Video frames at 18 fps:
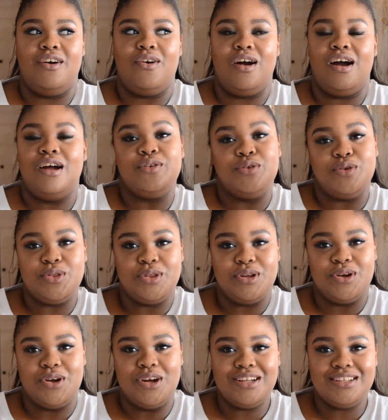
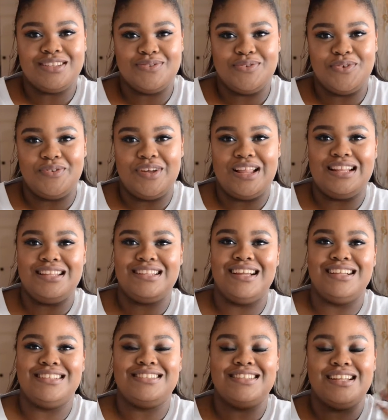unorthodox for
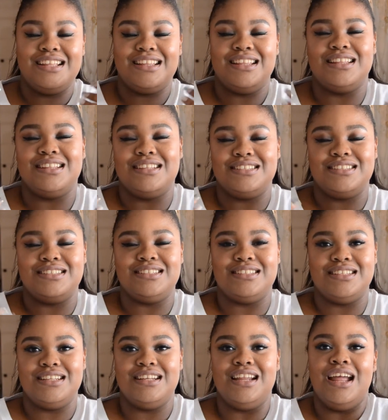Valentine's Day, then this is
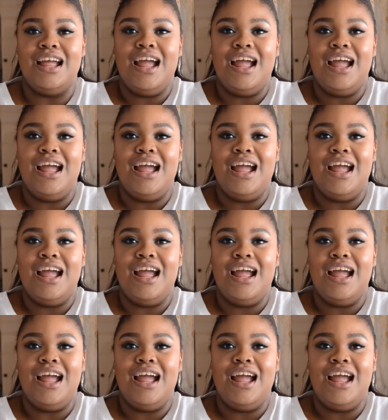it.